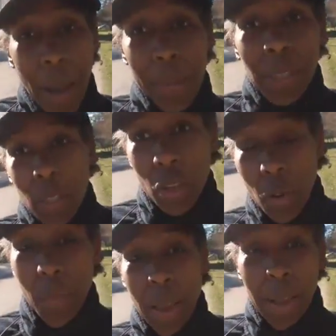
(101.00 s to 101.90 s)
pops into
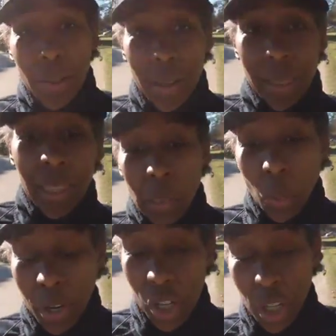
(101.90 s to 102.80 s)
your mind at this
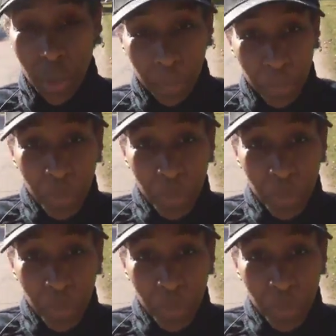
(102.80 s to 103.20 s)
question.